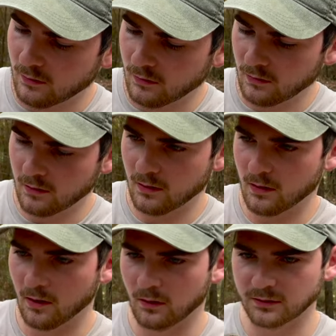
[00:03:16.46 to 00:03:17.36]

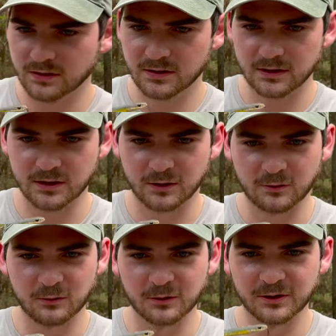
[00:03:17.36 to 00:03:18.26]
Oh, such a
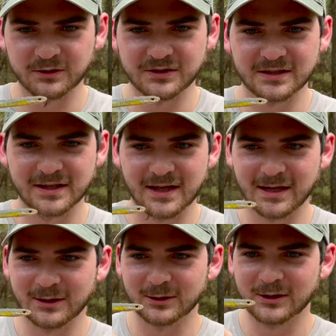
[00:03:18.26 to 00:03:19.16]
cool little
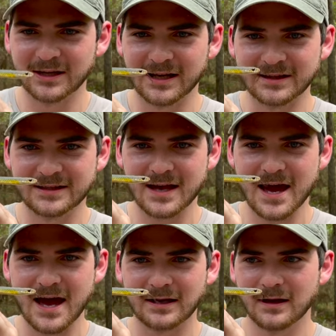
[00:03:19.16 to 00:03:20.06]
snake. Look at
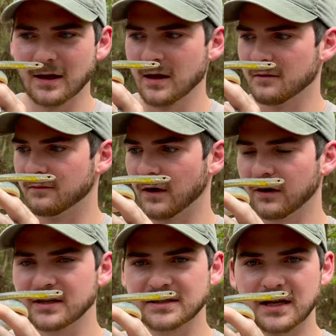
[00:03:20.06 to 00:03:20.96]
that
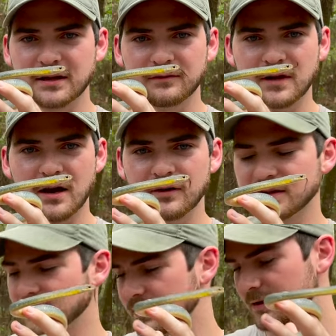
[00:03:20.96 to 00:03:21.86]
very attentive. Now
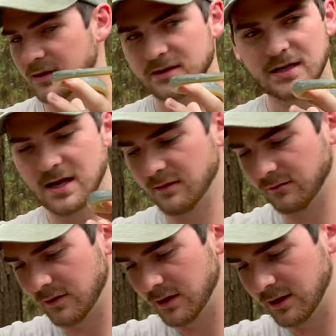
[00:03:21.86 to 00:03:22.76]
it's it's kind of
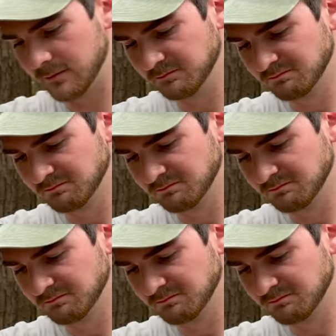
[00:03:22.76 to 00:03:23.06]
uh,